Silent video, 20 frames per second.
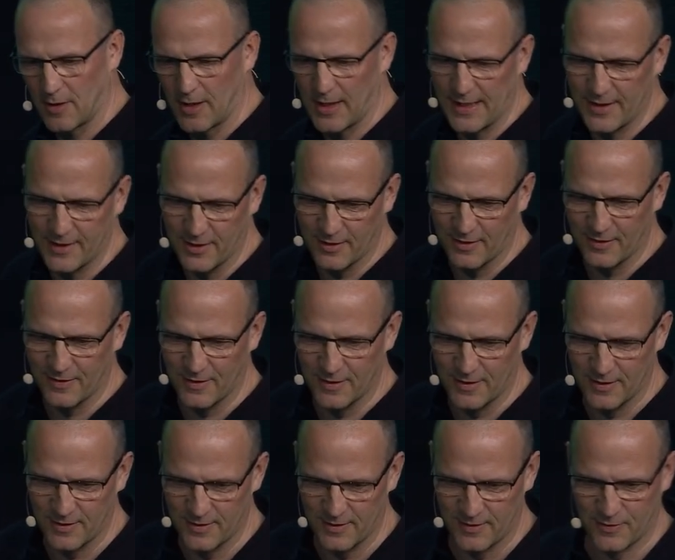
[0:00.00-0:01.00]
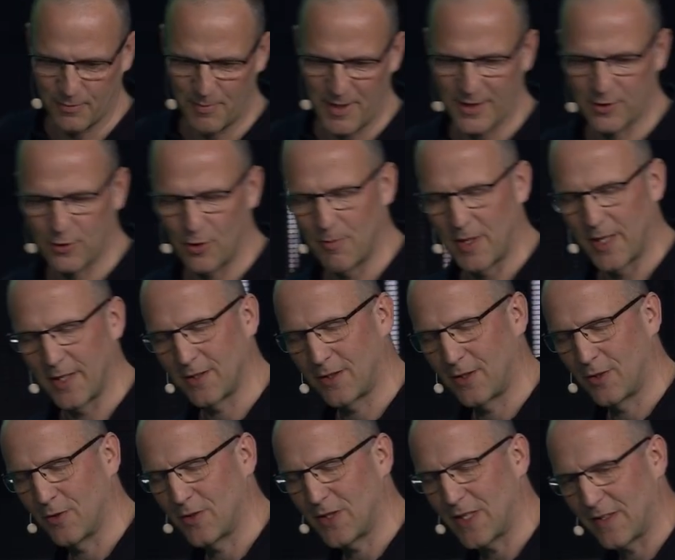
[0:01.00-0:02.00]
enter this smart command
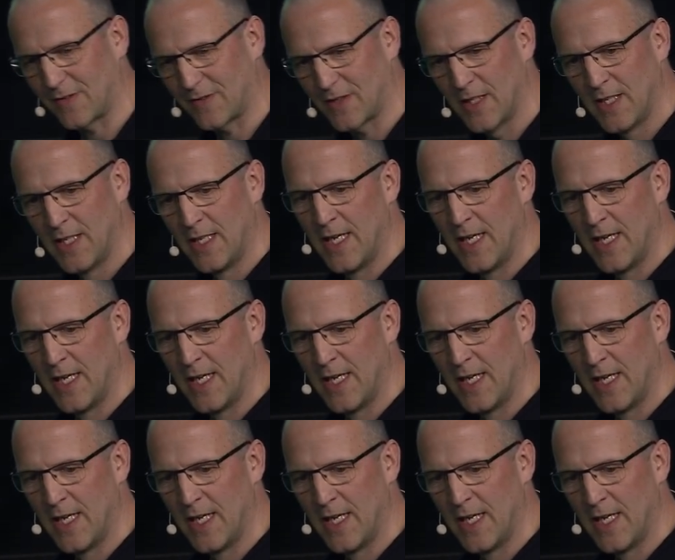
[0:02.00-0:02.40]
Qt test,